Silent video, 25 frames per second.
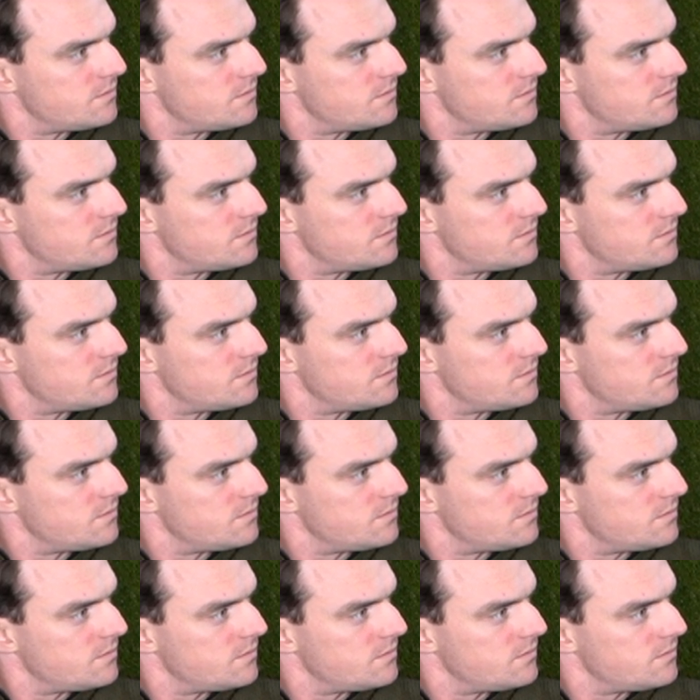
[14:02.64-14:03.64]

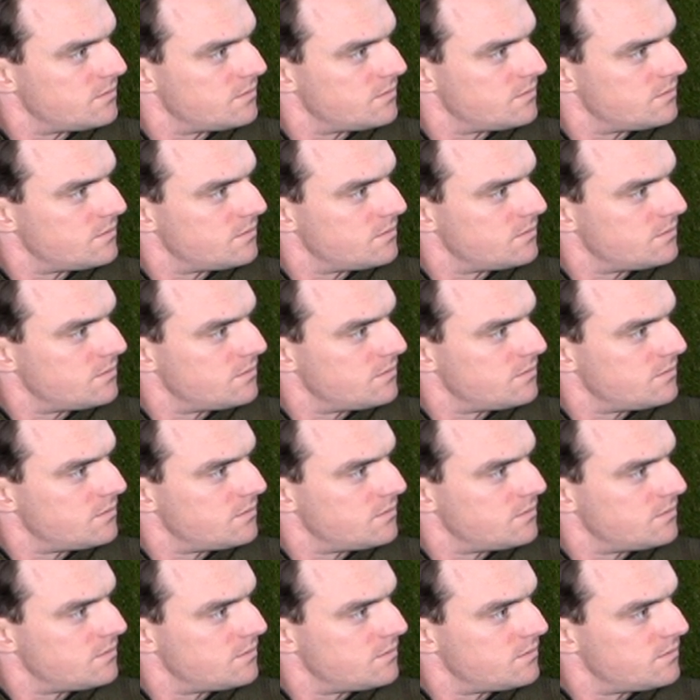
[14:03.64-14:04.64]

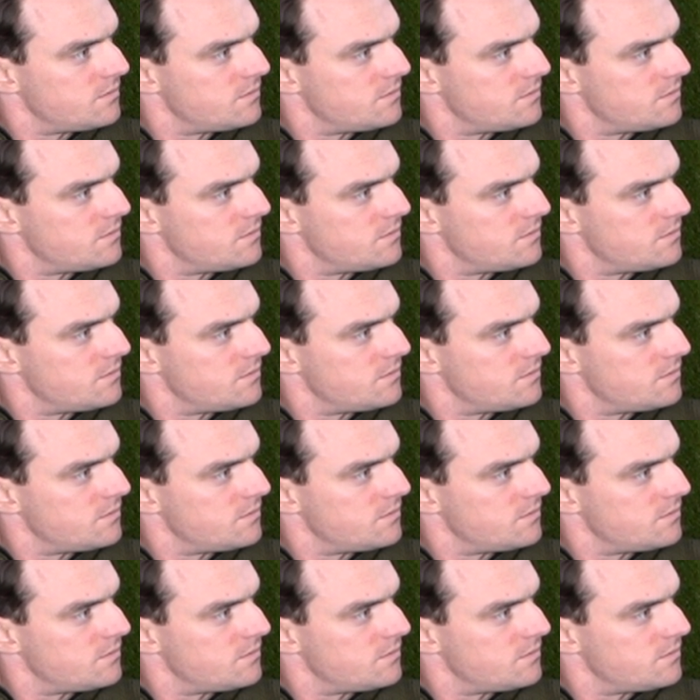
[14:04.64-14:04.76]
No words are spoken by the person on screen.